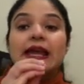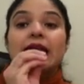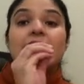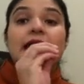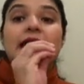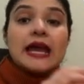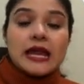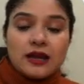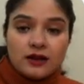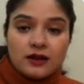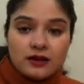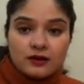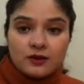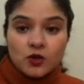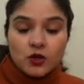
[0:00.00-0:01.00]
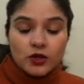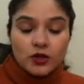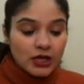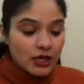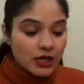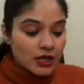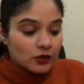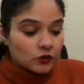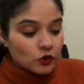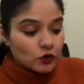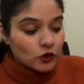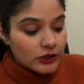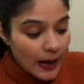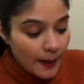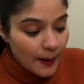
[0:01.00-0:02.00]
Al. Okay. So,
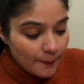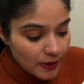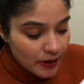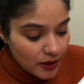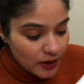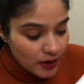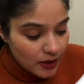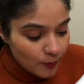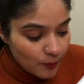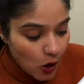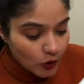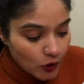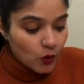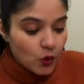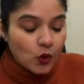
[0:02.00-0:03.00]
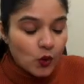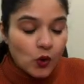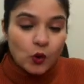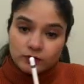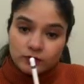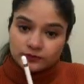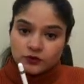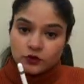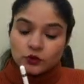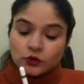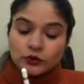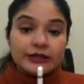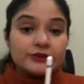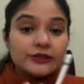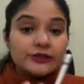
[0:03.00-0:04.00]
double bond O. You can
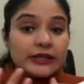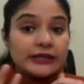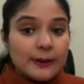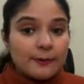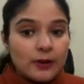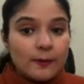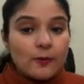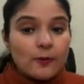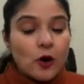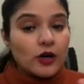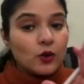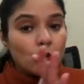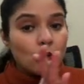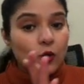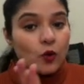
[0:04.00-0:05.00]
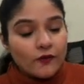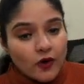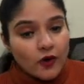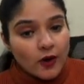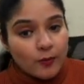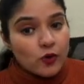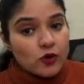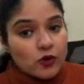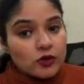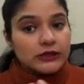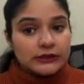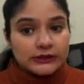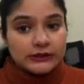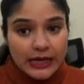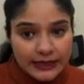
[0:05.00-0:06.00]
write double bond O from both the
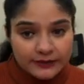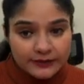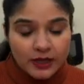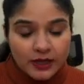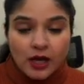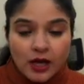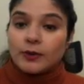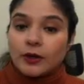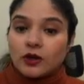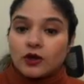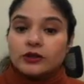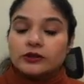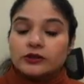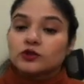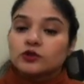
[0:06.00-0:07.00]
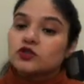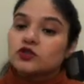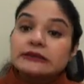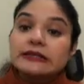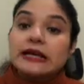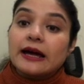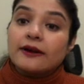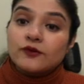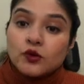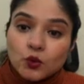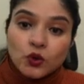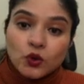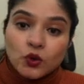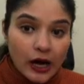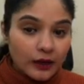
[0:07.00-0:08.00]
sides because you just have 2
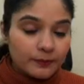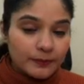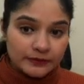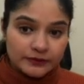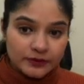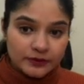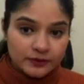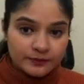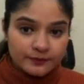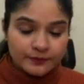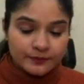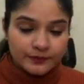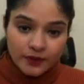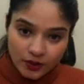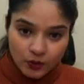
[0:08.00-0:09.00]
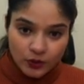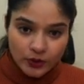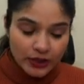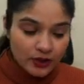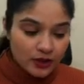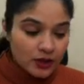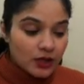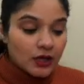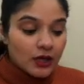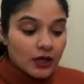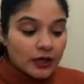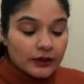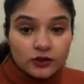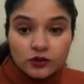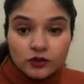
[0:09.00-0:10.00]
carbons. Okay.
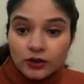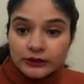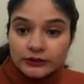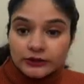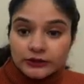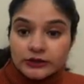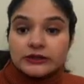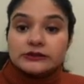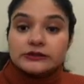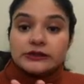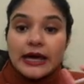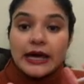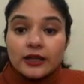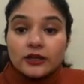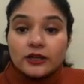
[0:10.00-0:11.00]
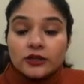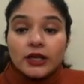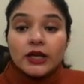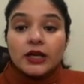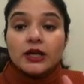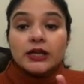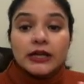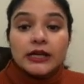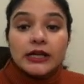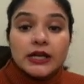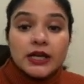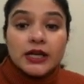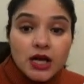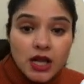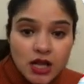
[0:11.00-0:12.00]
So, this is
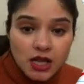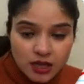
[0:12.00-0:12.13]
ethanol.